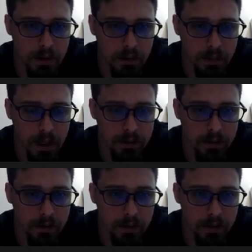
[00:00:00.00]
But
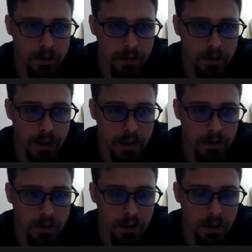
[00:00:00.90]
like I
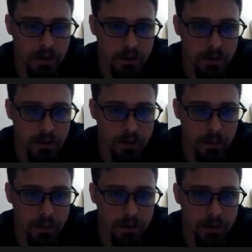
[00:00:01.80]
said, I don't
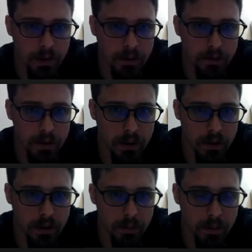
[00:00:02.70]
perceive
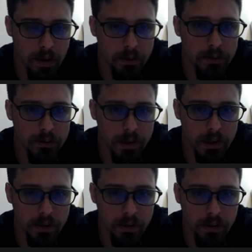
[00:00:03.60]
the problem with
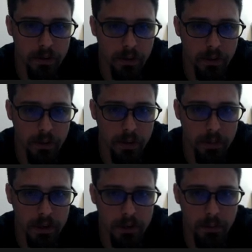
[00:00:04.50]
this, so I'll
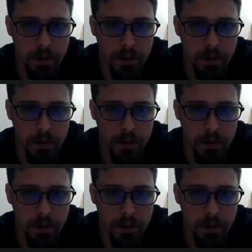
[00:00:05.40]
play it a bit.